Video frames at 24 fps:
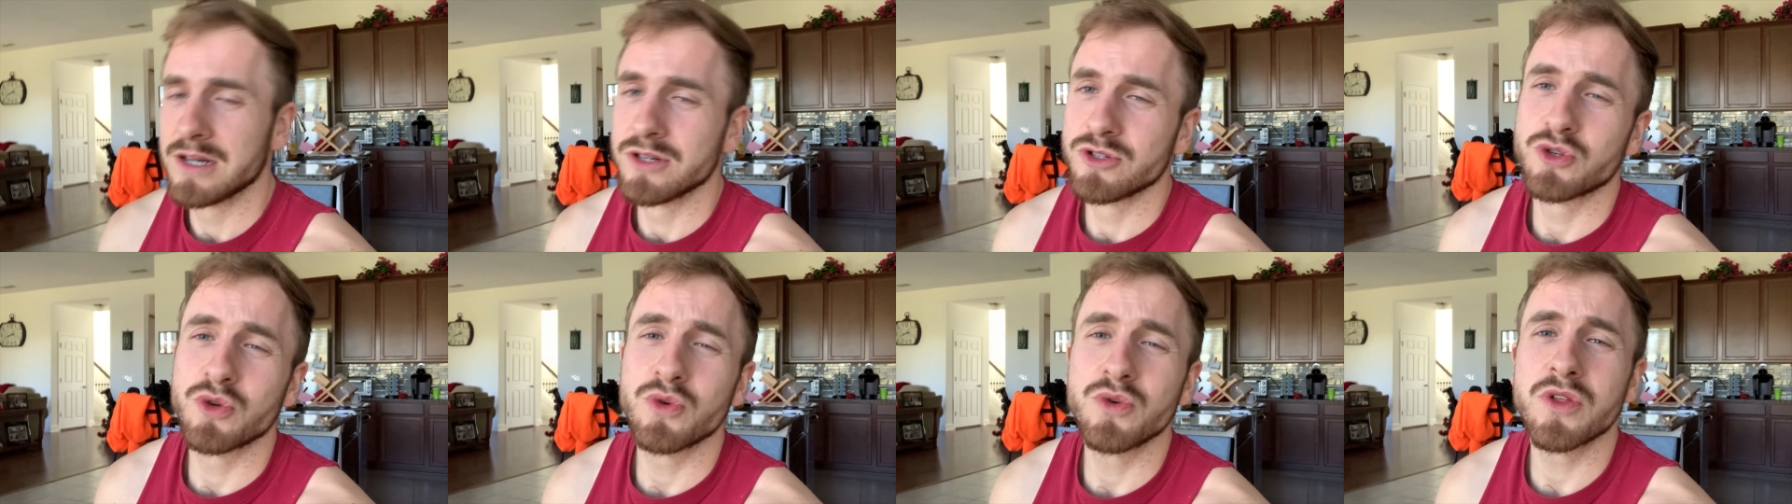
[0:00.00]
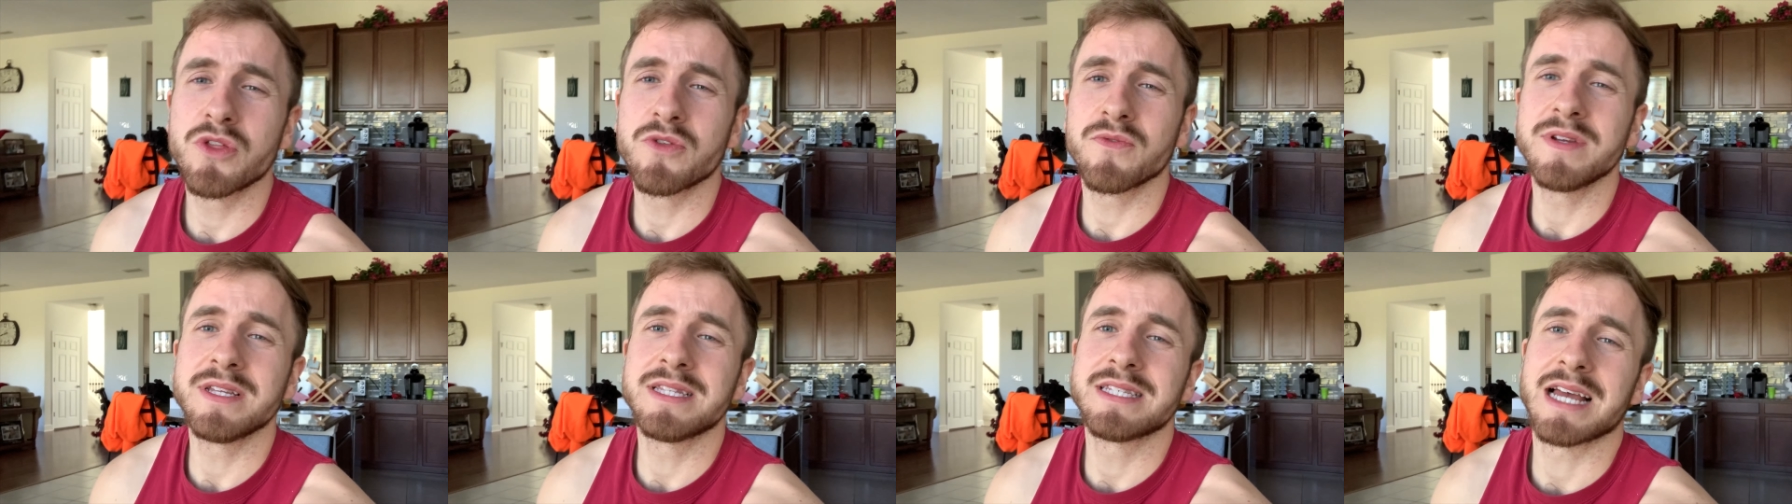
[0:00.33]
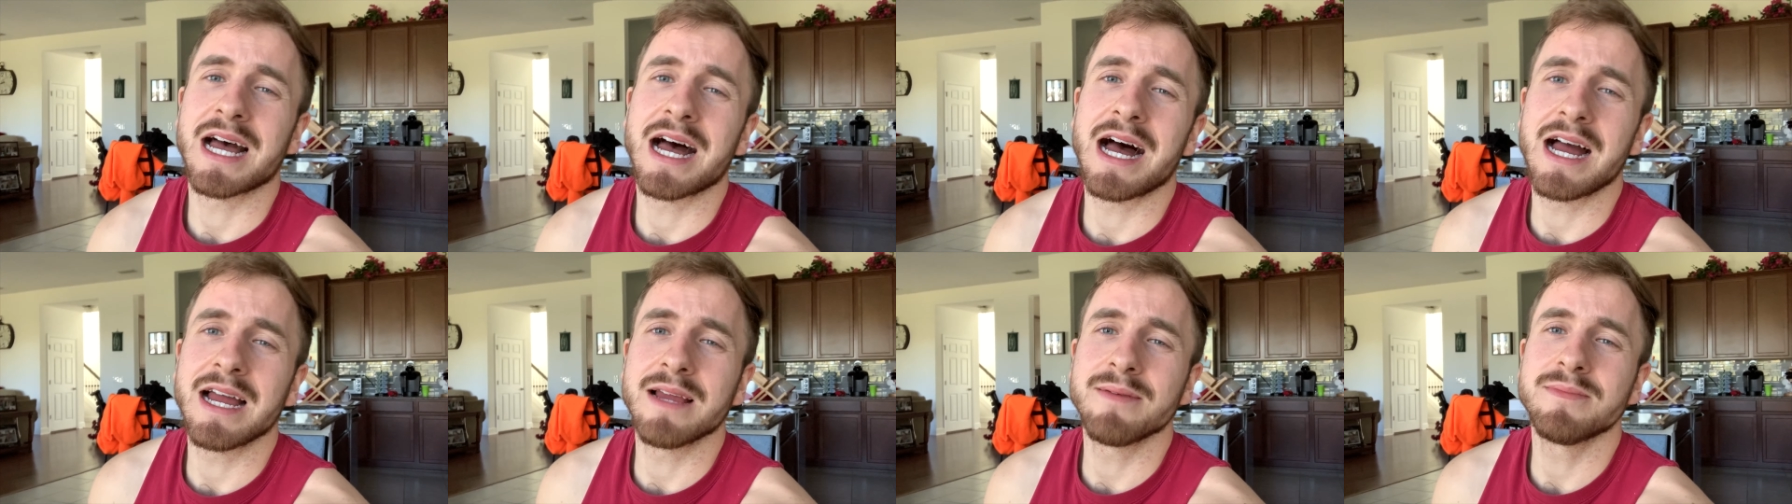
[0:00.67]
two to three
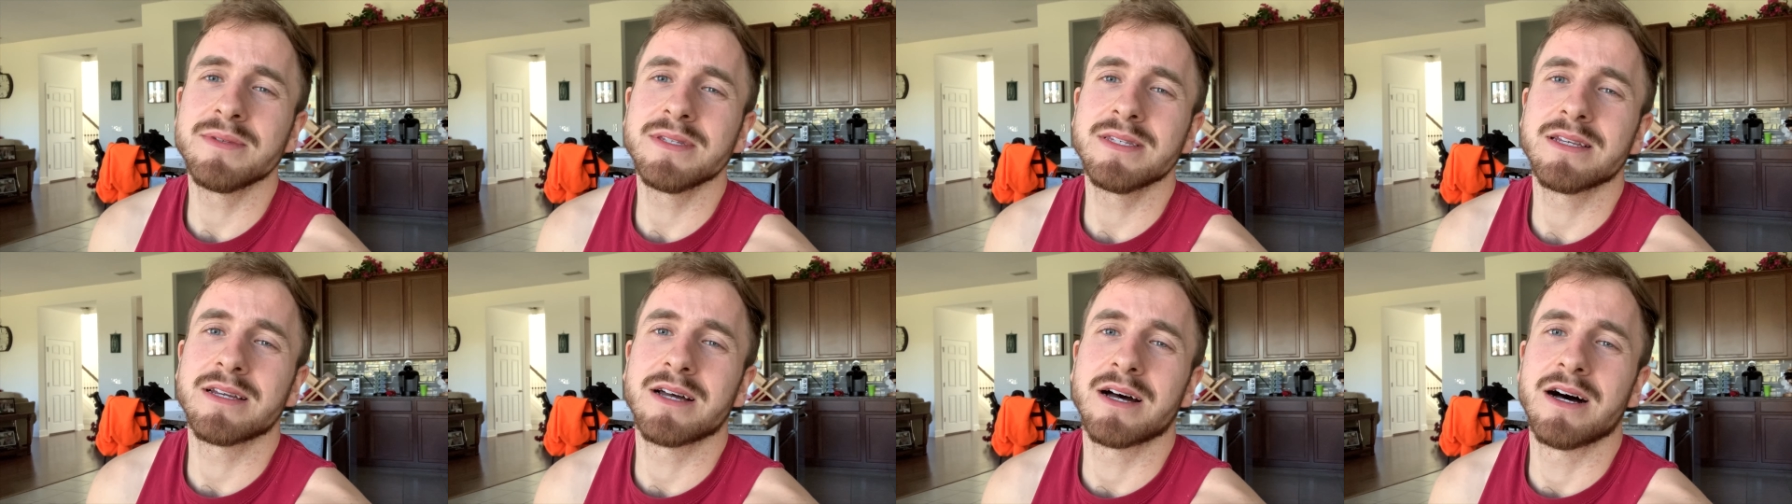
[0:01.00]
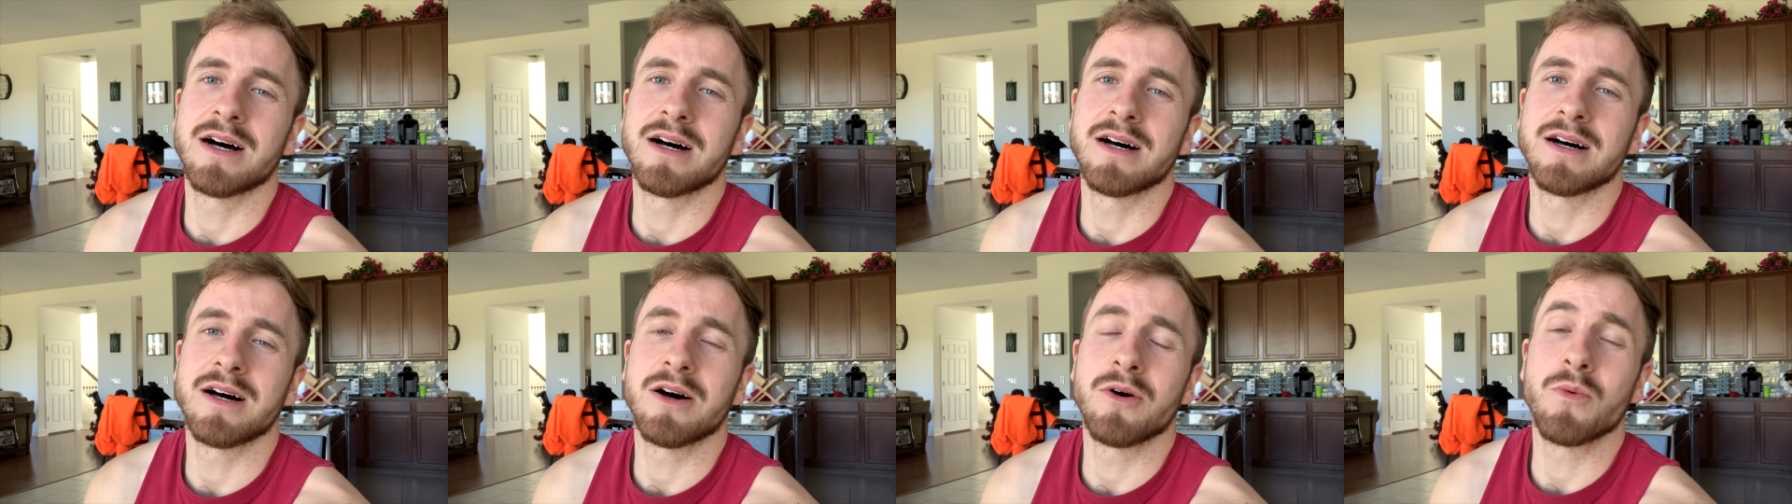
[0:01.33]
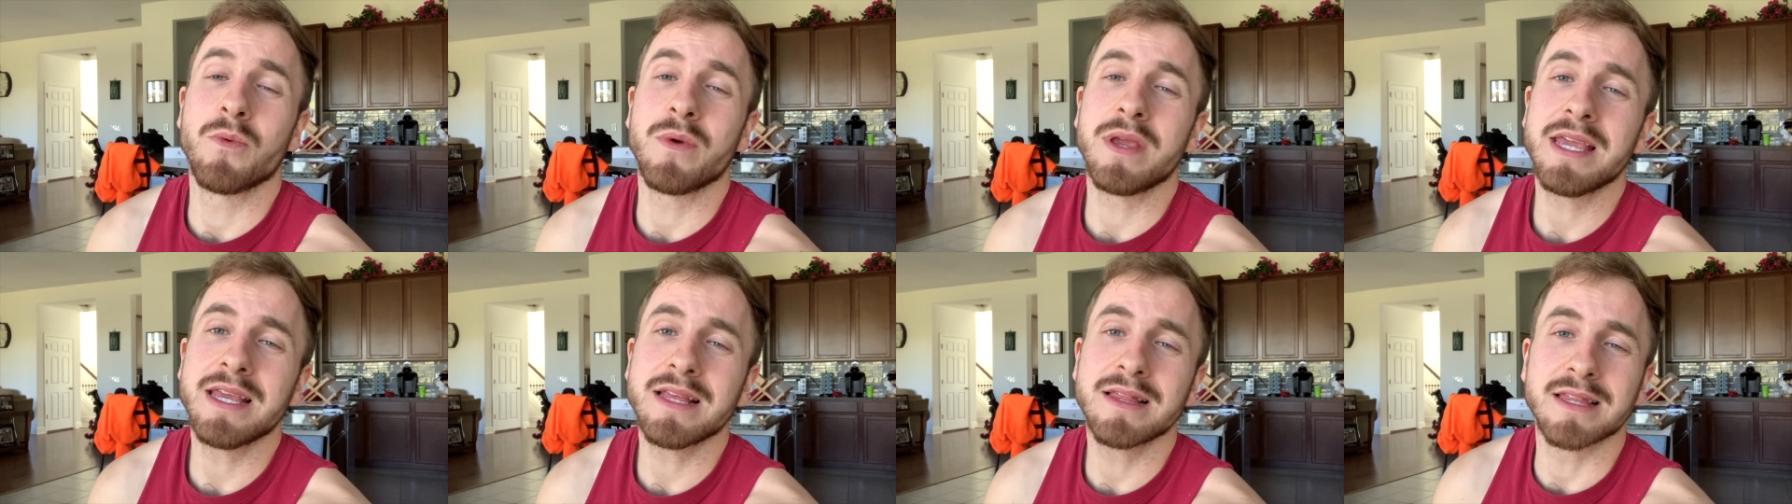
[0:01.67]
times uh, a
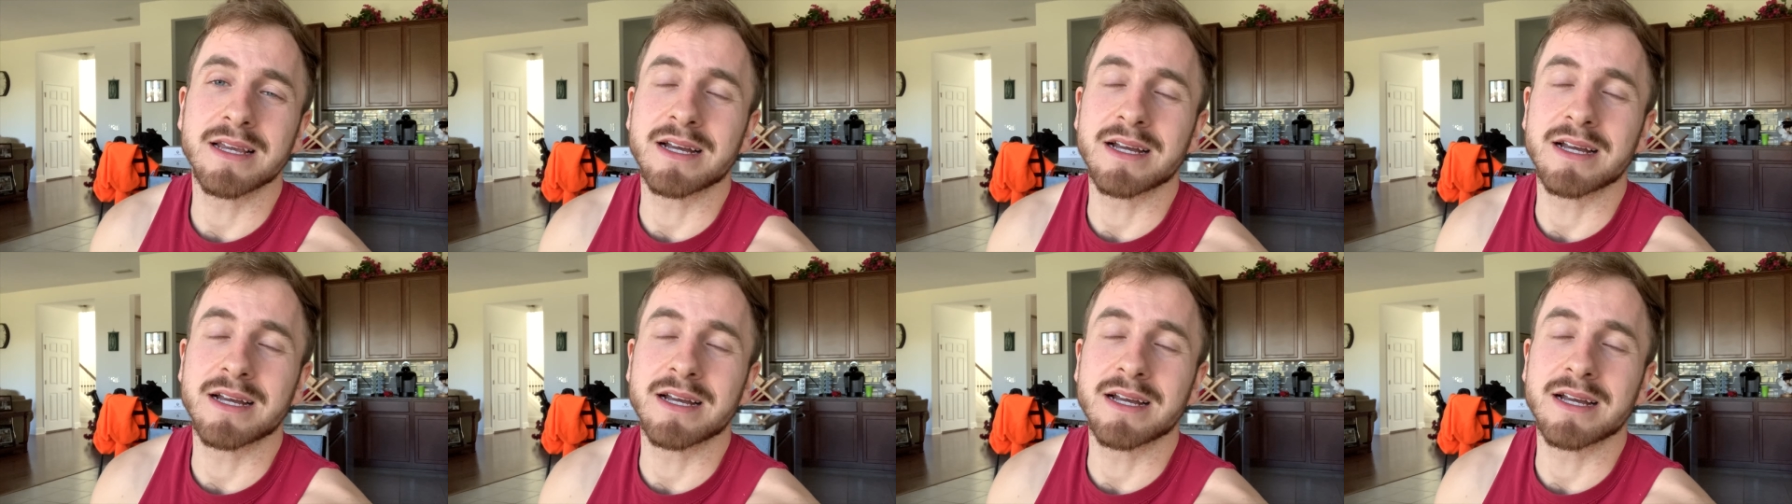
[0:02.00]
week.